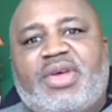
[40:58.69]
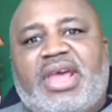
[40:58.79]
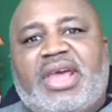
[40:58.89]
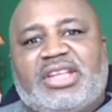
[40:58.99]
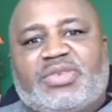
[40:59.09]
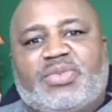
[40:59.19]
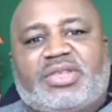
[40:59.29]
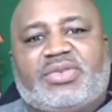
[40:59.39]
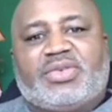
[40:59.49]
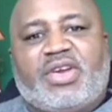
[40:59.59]
and it's what
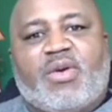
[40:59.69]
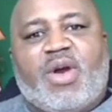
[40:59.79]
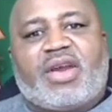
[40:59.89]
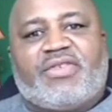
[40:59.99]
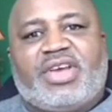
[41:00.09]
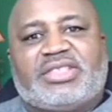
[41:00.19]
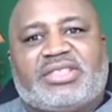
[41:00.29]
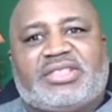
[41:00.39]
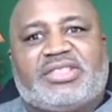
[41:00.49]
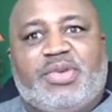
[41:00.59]
required of
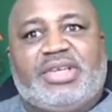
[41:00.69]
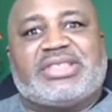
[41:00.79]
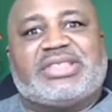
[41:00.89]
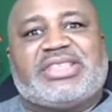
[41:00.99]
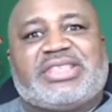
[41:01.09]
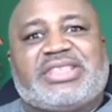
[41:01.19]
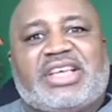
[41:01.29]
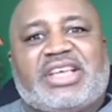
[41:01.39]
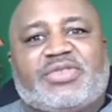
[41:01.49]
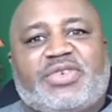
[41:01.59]
us to be
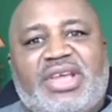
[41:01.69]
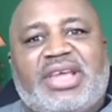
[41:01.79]
successful